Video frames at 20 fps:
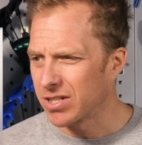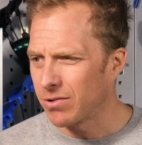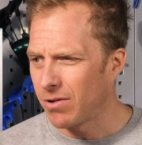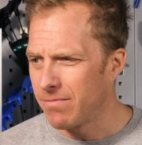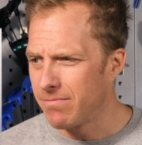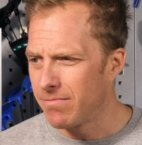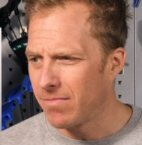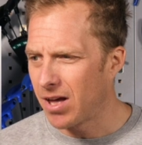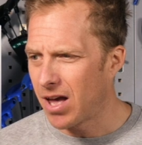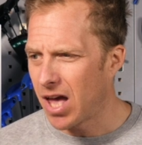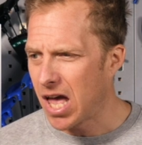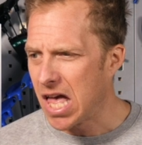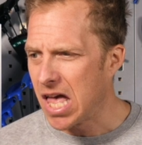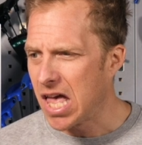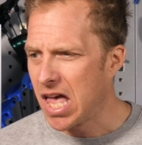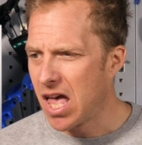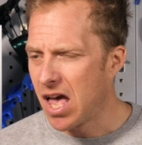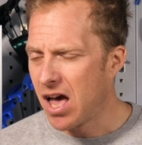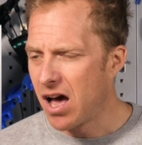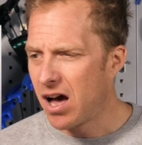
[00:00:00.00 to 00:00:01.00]
So I'm,
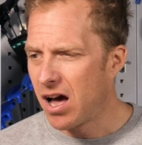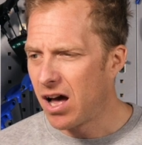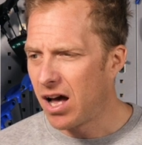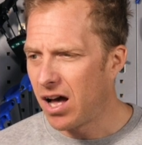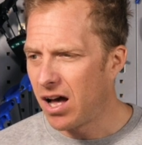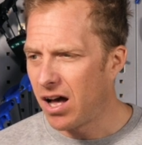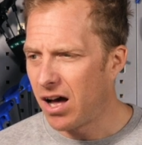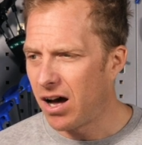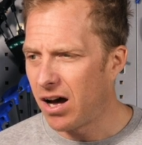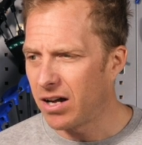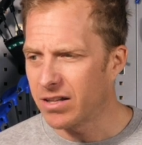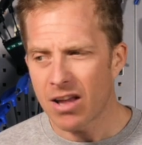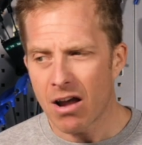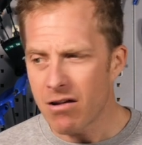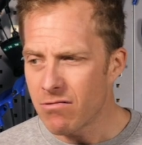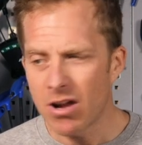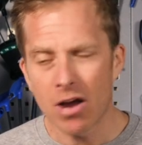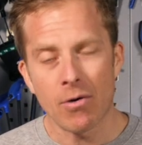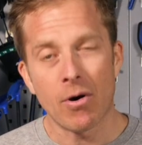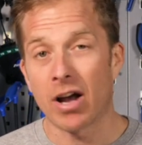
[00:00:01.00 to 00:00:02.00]
I
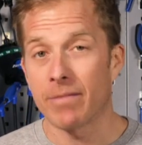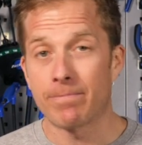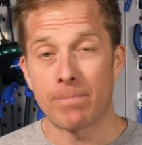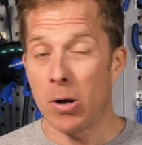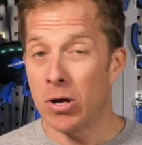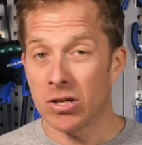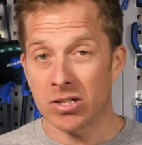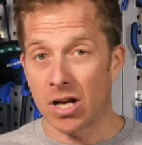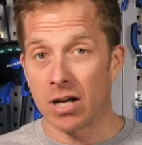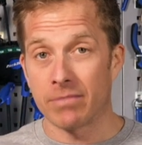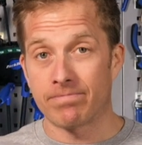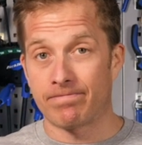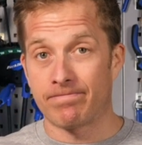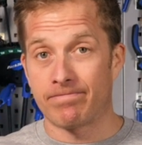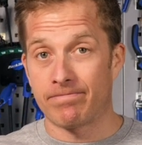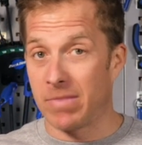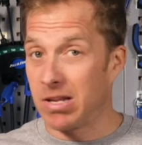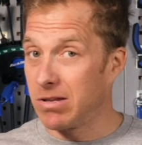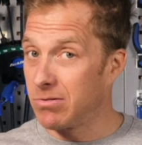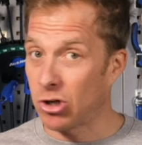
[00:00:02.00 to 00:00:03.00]
don't know. I pers- I,
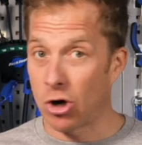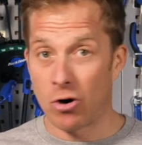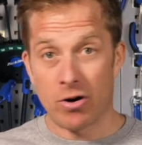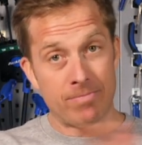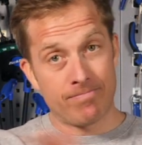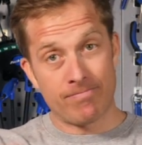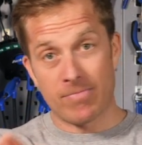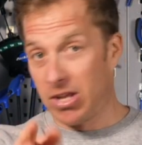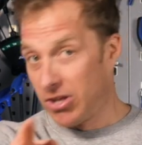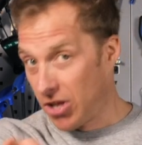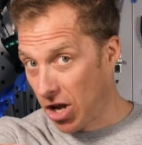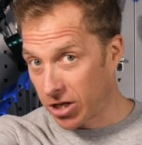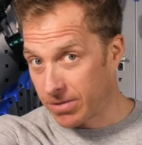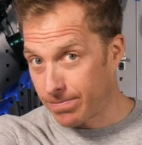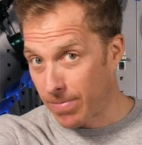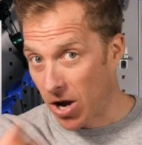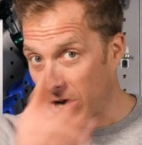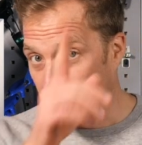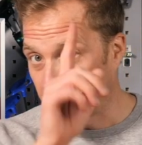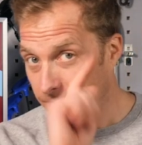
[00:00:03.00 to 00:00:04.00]
sorry, nice
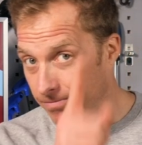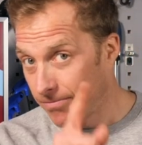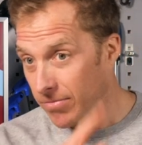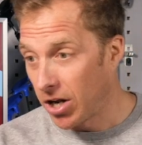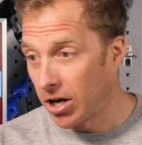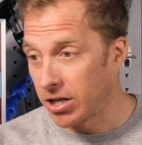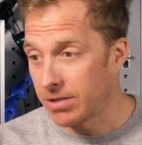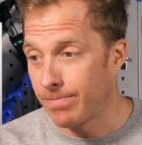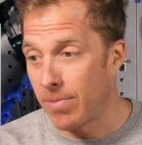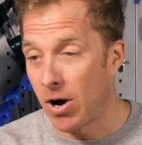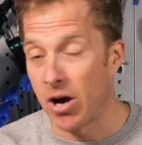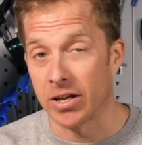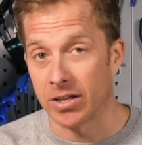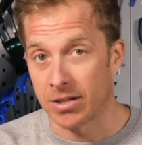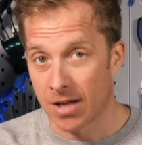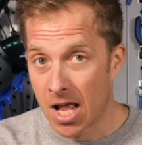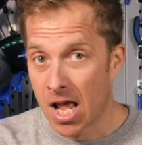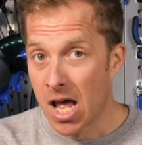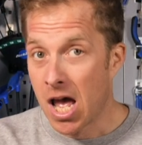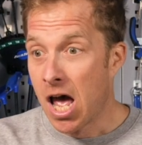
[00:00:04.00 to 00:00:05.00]
bike, nice bike.
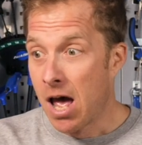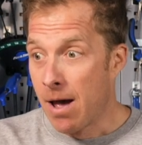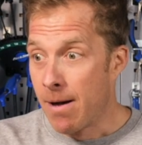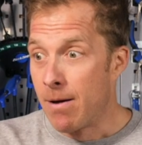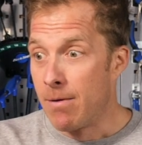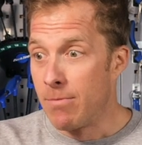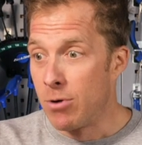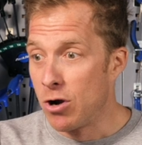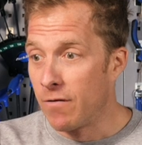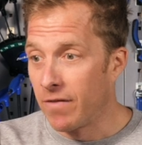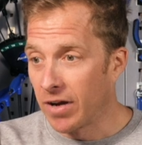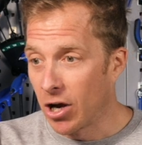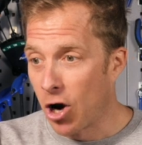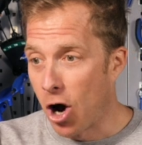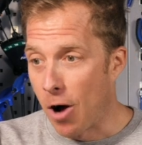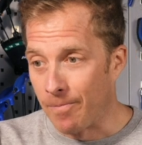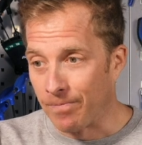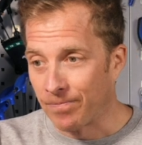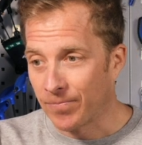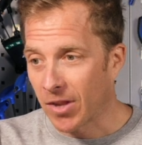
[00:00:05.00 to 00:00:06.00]
Moving
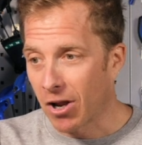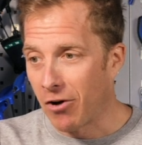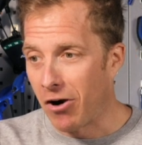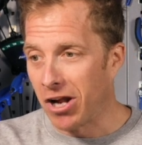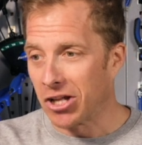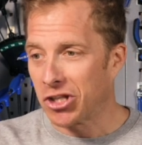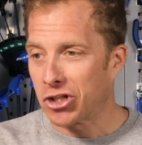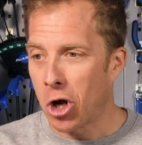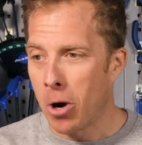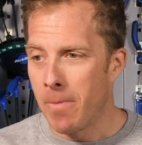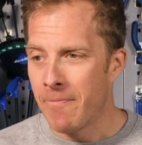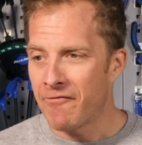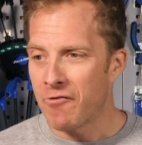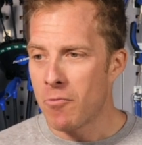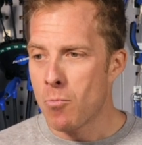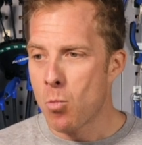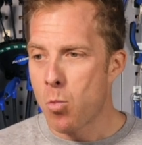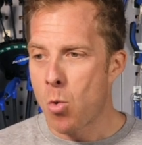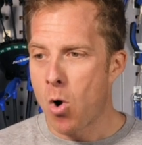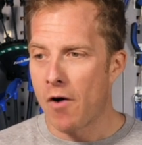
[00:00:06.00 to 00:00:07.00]
on. All right, Tom
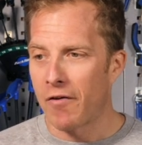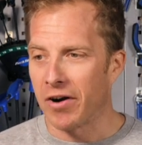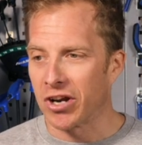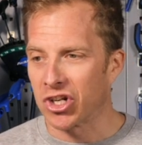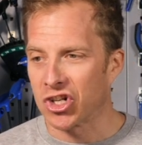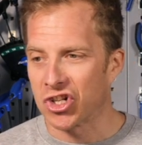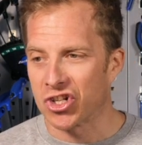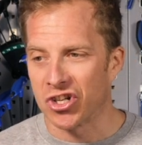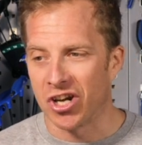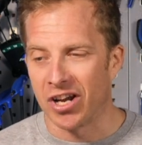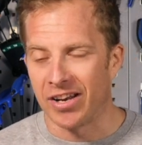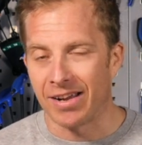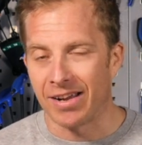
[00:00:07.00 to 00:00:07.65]
from Warwickshire.